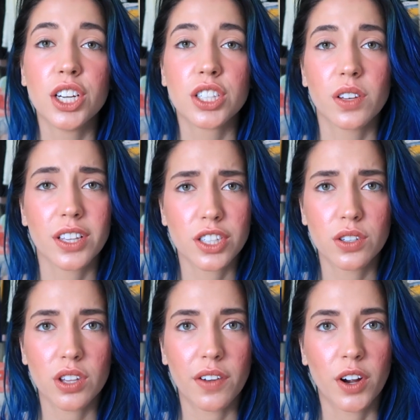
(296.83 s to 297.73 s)
So let's go
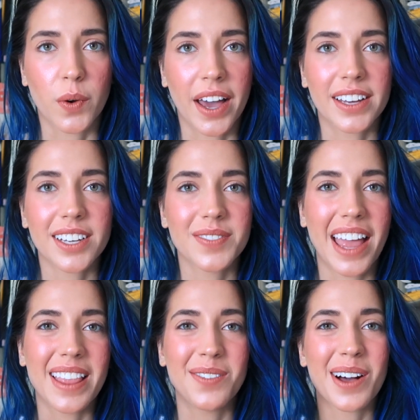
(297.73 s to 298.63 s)
do that real quick.
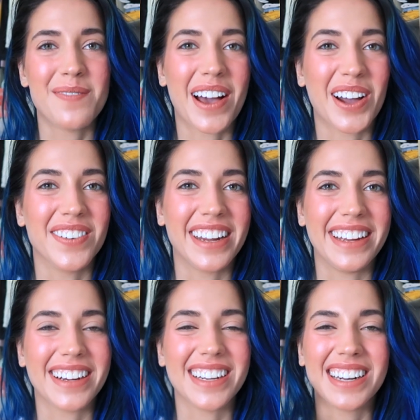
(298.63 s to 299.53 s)
and then we'll come back over
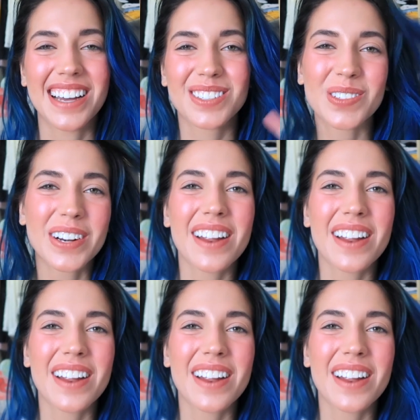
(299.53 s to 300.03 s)
here and sort